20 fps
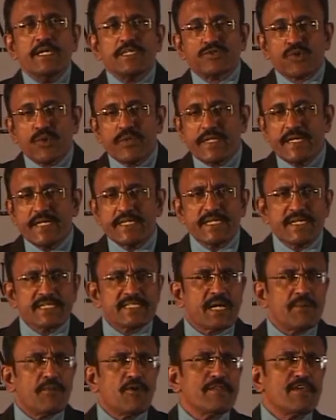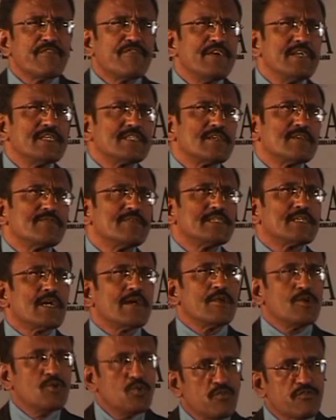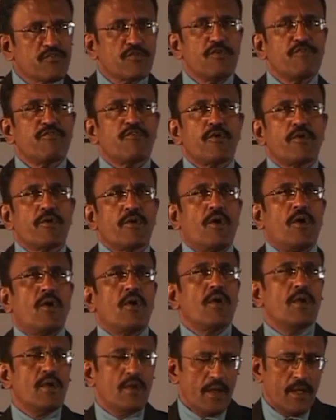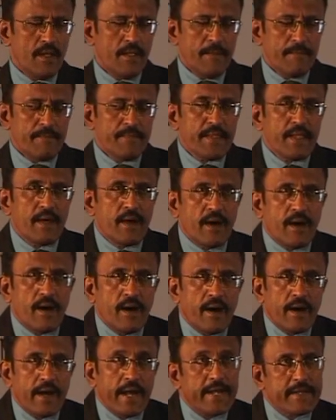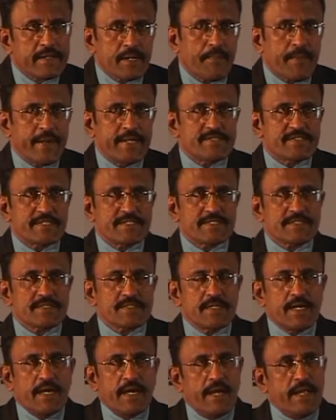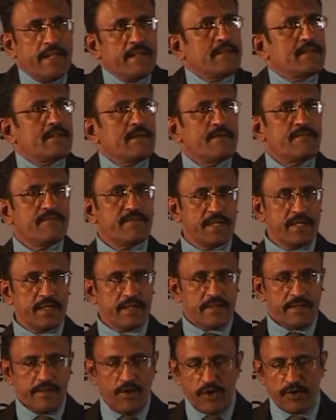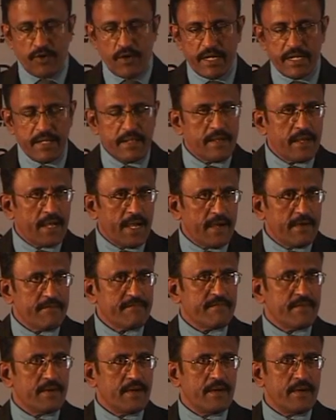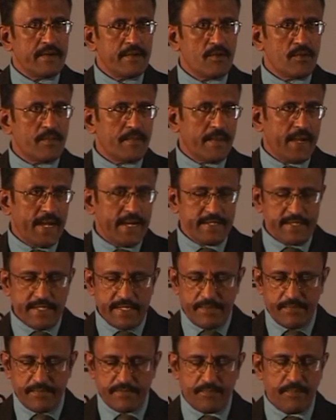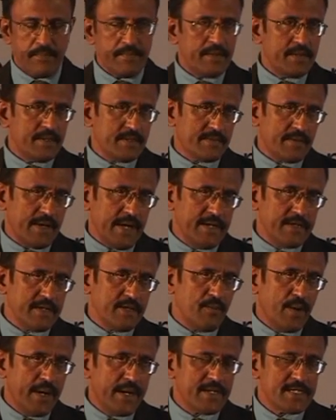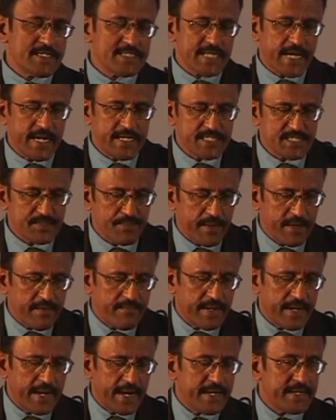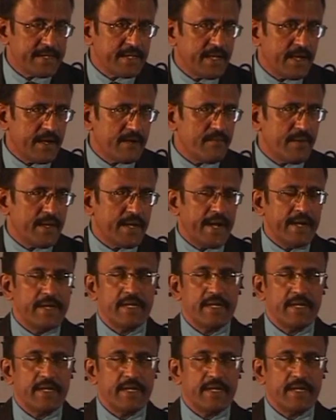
So these are some of the features which are useful for all enterprises. And we not only have, it's antivirus, anti-spyware, anti-adware,